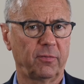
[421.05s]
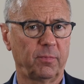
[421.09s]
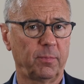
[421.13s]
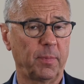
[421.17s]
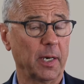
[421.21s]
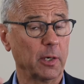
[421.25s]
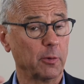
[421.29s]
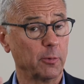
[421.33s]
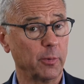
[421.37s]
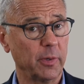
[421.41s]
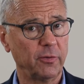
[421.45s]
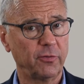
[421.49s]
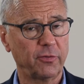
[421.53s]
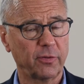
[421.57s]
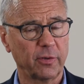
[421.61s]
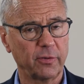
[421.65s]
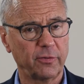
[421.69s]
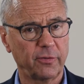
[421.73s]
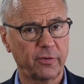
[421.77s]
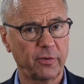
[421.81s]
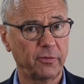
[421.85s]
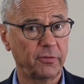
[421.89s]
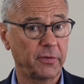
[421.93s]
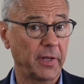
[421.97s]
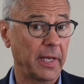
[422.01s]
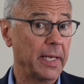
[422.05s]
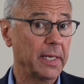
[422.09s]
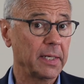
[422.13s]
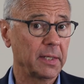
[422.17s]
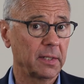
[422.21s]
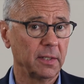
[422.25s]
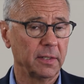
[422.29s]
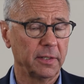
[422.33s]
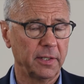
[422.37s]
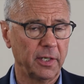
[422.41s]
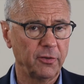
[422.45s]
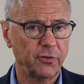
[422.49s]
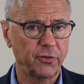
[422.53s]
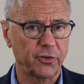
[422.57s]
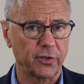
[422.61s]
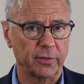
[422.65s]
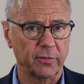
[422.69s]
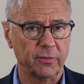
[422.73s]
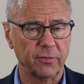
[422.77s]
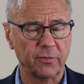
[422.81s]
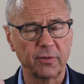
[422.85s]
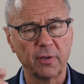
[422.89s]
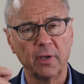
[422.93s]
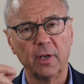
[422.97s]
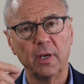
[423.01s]
by researchers and
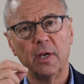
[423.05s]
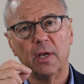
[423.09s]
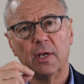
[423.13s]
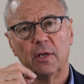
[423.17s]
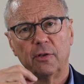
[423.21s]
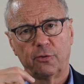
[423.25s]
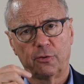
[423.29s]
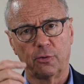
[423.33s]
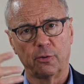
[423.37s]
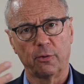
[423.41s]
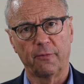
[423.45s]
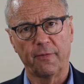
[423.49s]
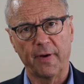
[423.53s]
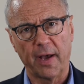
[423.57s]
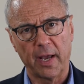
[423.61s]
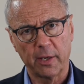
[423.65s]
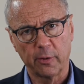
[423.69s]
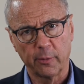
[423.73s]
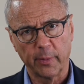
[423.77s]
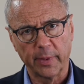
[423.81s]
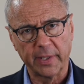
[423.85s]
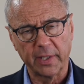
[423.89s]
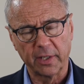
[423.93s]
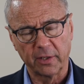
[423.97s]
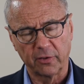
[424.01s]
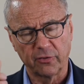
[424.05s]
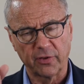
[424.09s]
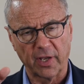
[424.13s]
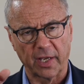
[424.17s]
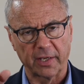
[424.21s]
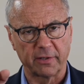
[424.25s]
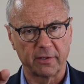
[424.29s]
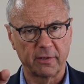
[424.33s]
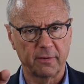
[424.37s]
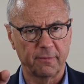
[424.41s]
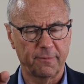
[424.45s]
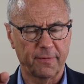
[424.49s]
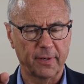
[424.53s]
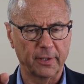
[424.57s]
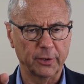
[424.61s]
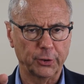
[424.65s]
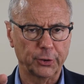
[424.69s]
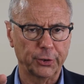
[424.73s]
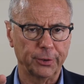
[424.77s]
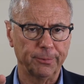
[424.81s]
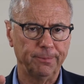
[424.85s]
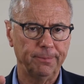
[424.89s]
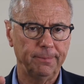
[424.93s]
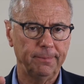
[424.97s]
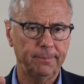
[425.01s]
clinicians to evaluate executive
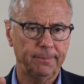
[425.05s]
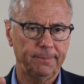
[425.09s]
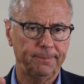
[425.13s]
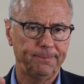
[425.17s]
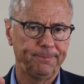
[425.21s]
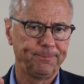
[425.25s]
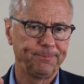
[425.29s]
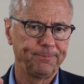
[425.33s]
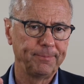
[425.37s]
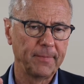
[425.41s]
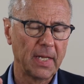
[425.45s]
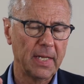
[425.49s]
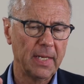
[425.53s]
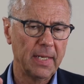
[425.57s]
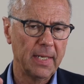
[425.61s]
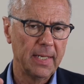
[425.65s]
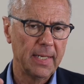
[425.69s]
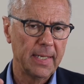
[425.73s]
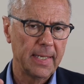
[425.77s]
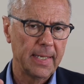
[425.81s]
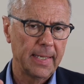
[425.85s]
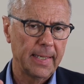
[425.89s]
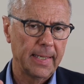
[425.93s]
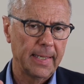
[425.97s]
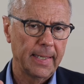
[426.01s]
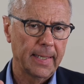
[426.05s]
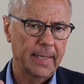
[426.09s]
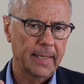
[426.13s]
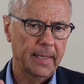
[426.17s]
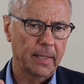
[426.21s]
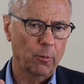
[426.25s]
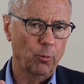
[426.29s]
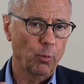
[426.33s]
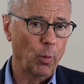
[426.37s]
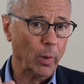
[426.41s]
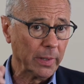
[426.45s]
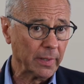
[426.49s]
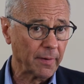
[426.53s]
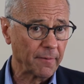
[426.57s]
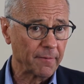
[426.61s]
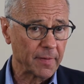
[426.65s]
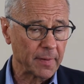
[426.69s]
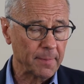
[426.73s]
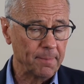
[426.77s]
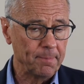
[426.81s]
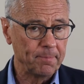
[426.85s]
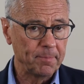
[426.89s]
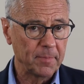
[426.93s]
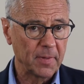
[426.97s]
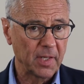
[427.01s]
function. One of
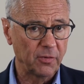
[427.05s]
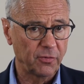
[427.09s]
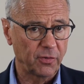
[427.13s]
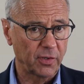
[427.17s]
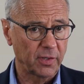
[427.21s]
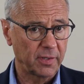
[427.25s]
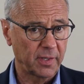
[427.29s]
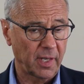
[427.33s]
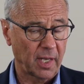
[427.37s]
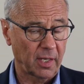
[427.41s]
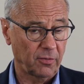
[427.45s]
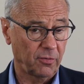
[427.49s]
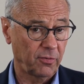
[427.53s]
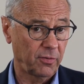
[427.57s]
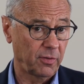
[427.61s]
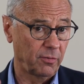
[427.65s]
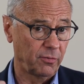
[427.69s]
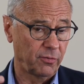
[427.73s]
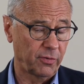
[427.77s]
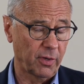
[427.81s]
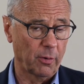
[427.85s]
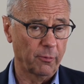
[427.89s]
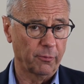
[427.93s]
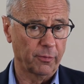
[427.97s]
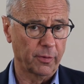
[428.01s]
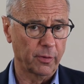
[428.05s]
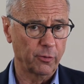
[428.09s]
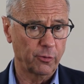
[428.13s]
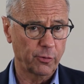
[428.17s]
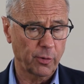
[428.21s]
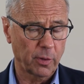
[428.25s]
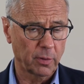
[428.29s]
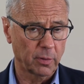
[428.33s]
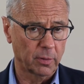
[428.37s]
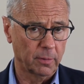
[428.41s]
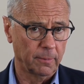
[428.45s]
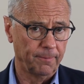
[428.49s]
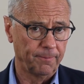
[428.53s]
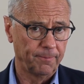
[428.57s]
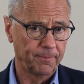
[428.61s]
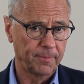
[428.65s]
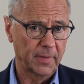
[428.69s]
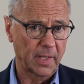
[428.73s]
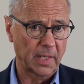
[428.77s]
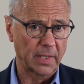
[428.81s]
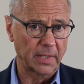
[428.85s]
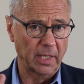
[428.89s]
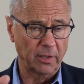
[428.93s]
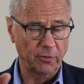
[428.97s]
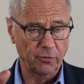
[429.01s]
them is a test of self-control.
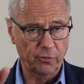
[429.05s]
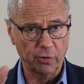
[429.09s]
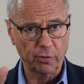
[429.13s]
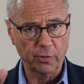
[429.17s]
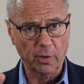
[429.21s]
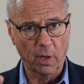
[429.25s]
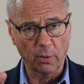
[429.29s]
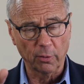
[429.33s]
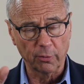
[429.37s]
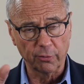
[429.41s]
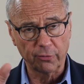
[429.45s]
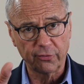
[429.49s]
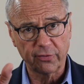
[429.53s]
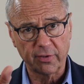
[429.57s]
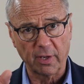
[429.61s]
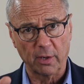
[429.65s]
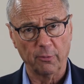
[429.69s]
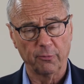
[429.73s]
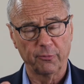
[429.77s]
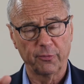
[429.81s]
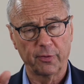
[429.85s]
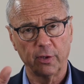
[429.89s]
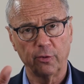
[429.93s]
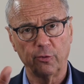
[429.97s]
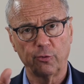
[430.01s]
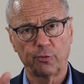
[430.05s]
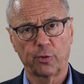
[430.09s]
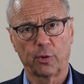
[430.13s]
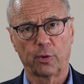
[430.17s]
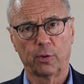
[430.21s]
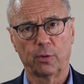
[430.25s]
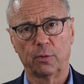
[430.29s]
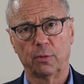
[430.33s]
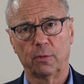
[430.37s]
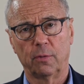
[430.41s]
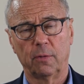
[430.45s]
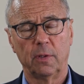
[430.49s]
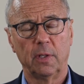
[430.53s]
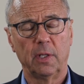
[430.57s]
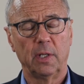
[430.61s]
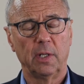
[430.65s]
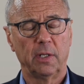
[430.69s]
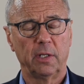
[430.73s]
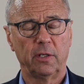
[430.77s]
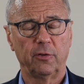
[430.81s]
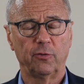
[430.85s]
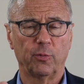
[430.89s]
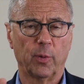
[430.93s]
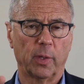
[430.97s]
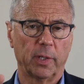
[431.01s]
And as you know, self-control
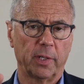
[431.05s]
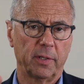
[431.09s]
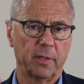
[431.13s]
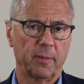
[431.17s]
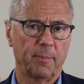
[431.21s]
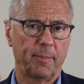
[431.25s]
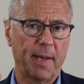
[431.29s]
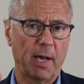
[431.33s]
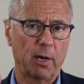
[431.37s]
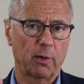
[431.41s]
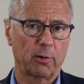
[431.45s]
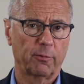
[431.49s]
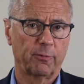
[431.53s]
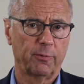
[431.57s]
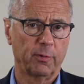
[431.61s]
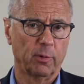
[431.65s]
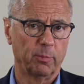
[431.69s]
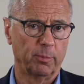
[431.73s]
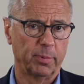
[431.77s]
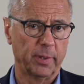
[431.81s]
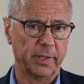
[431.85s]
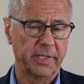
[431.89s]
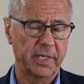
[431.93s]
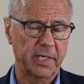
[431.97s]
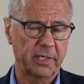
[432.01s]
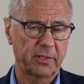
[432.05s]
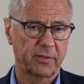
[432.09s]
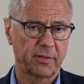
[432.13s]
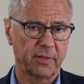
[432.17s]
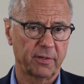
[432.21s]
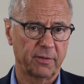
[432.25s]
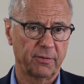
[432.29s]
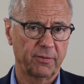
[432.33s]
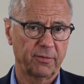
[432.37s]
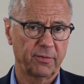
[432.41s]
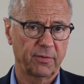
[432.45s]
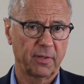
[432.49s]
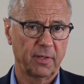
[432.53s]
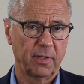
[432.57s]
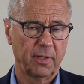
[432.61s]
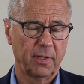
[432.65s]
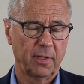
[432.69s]
is one of the powerful predictors